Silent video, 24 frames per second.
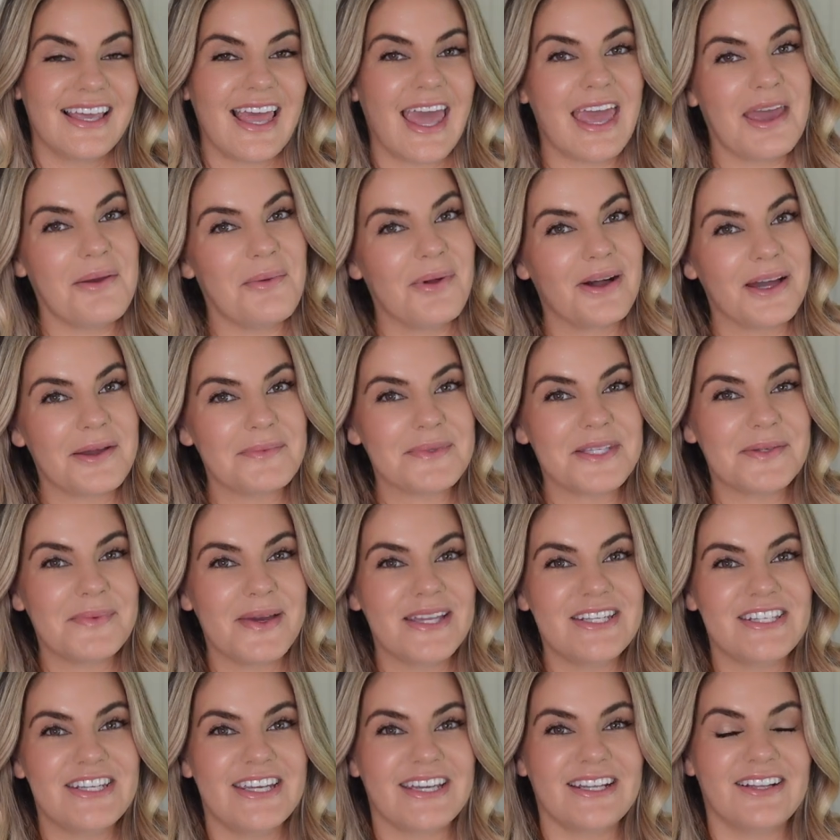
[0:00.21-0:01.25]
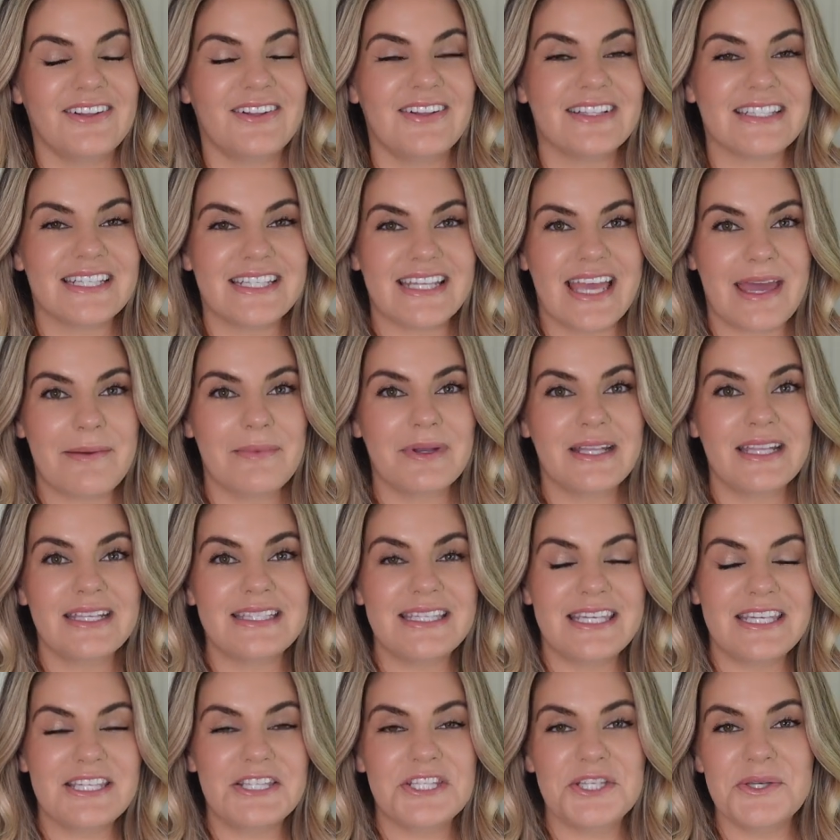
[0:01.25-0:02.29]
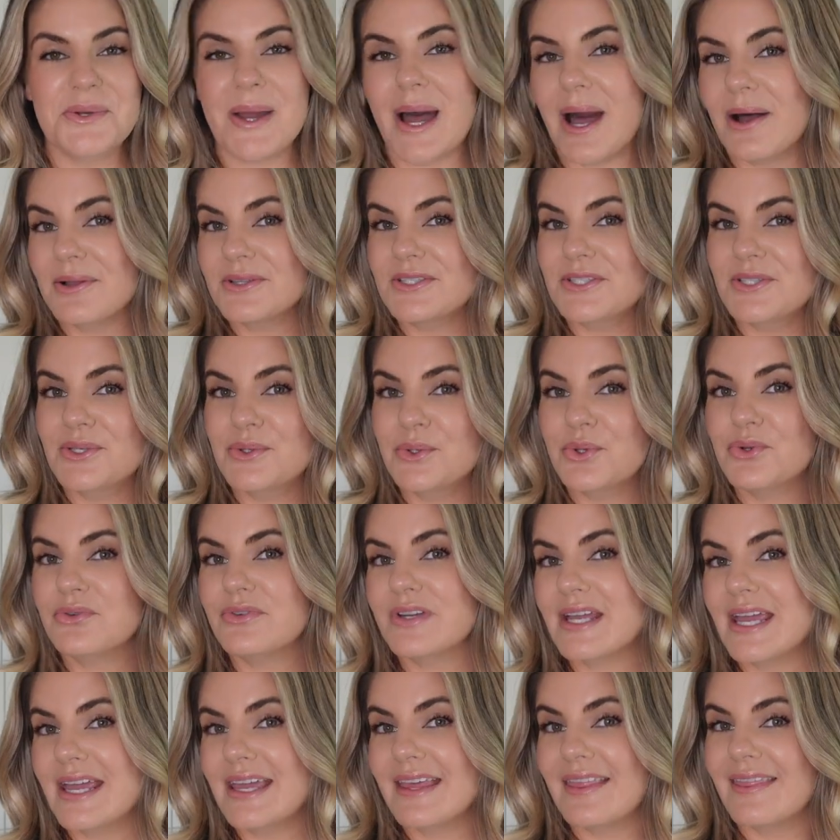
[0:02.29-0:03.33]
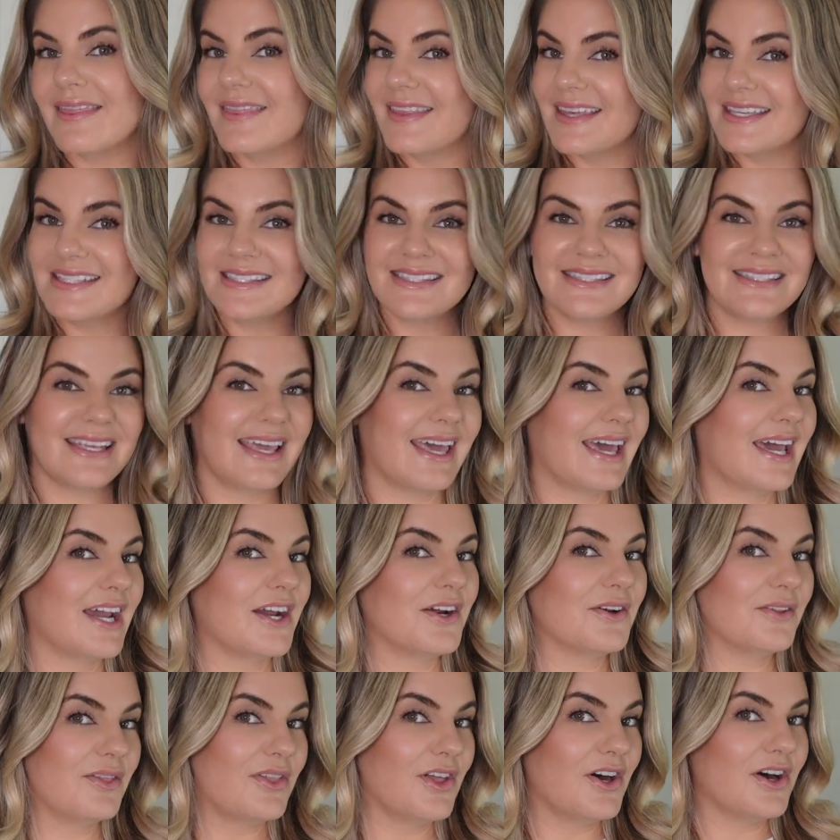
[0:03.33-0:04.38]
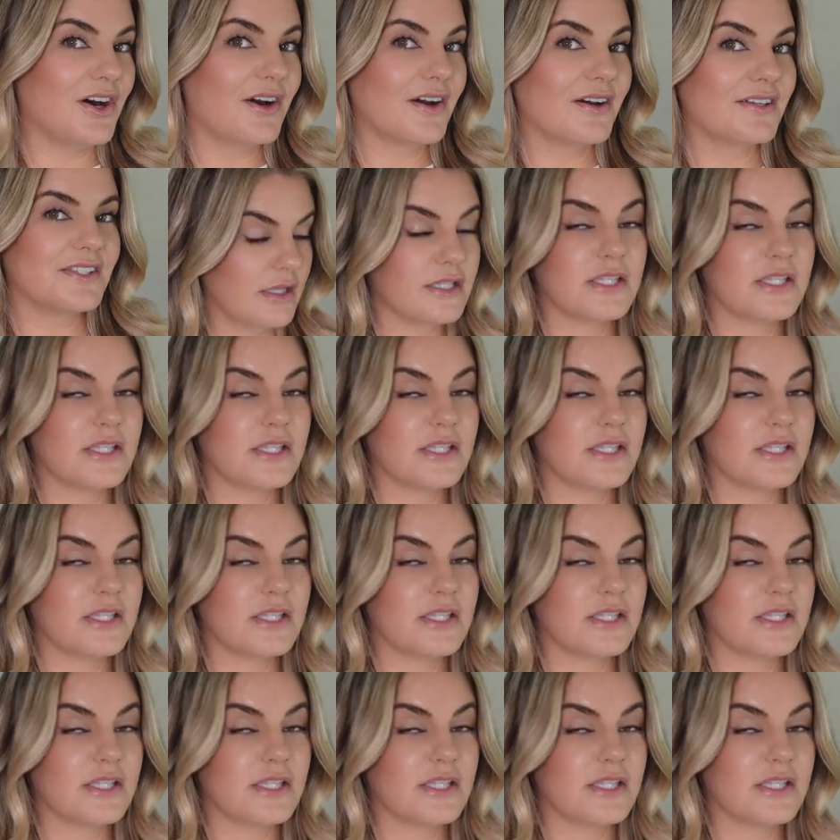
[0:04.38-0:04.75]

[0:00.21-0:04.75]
Hey, welcome to my channel. Today I'm going to teach you how to create this hair look.